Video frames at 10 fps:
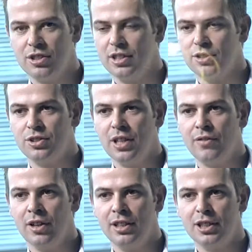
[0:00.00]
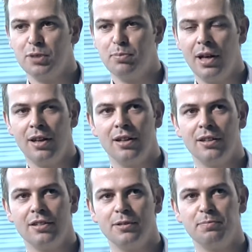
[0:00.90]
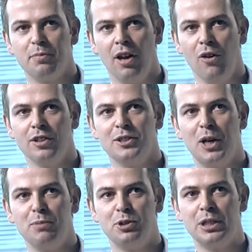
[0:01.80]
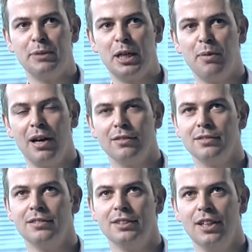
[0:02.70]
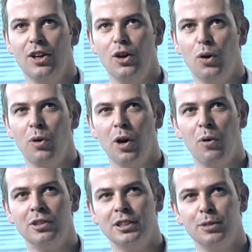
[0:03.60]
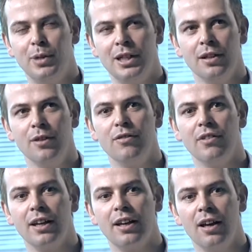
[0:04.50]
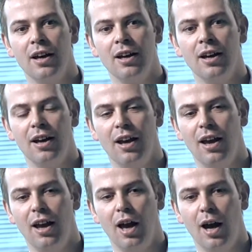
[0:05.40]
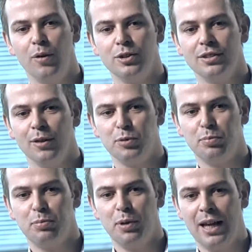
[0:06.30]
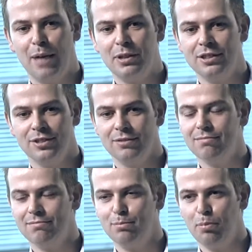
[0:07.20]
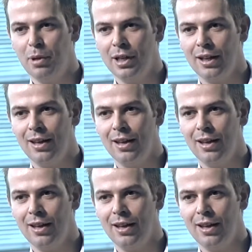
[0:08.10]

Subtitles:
6 or 7, I didn't spend a lot of time dreaming about what I wanted to be, I don't think. I was pretty happy just being a